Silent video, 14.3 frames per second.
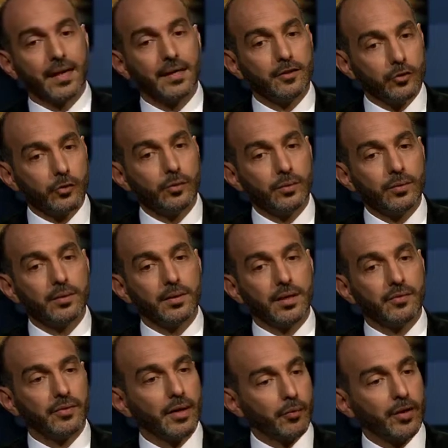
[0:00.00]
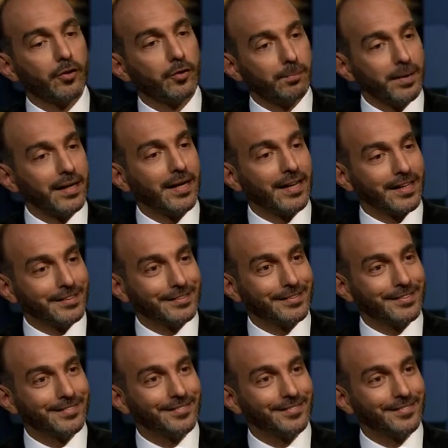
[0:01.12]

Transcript: And two, if they were not penalized,